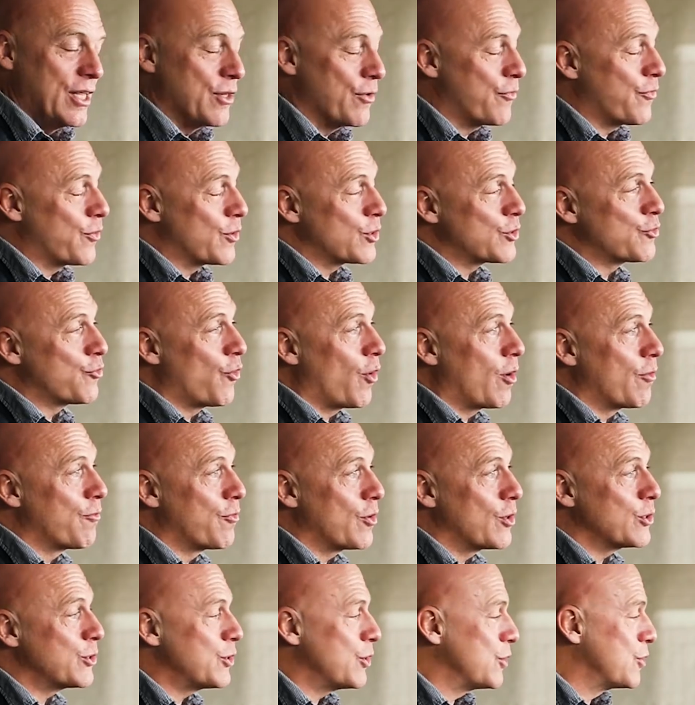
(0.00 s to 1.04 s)
in the first 4
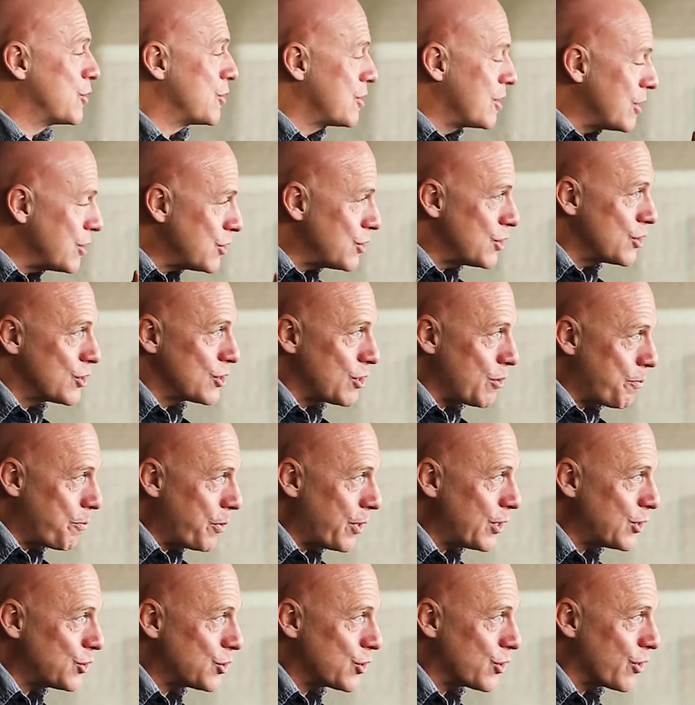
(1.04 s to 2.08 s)
verses, this is the
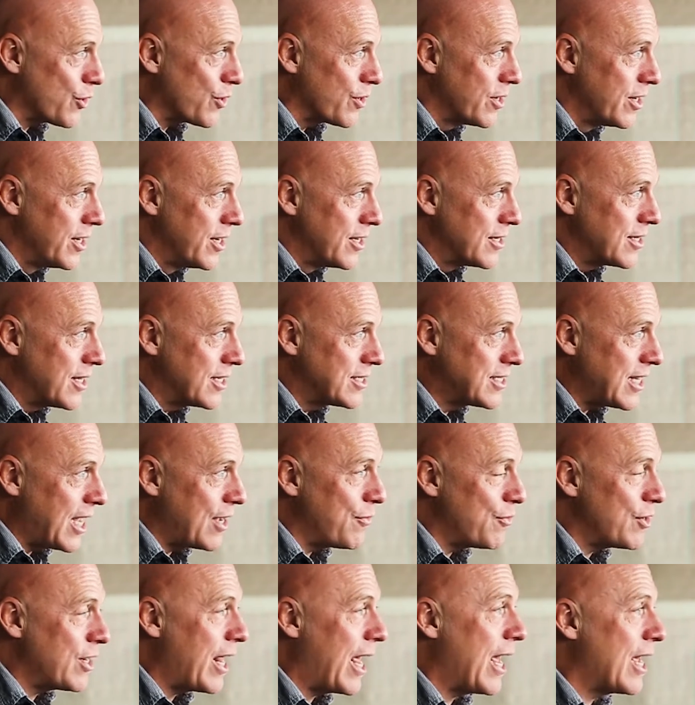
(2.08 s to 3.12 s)
picture that
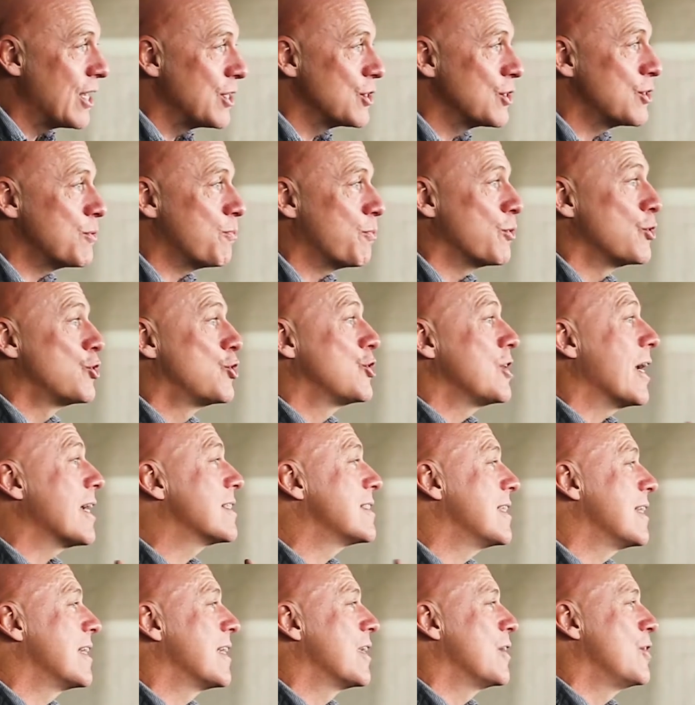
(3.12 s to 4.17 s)
David has
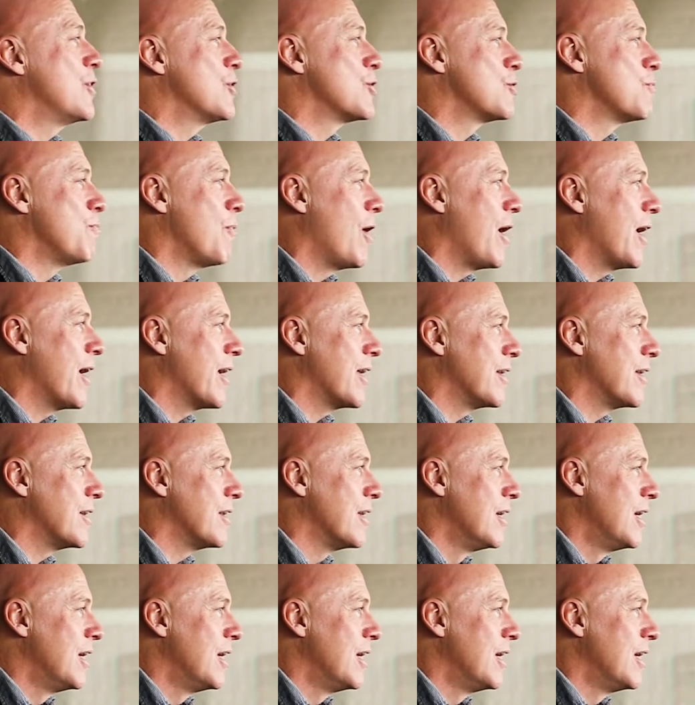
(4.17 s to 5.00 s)
projecting in his mind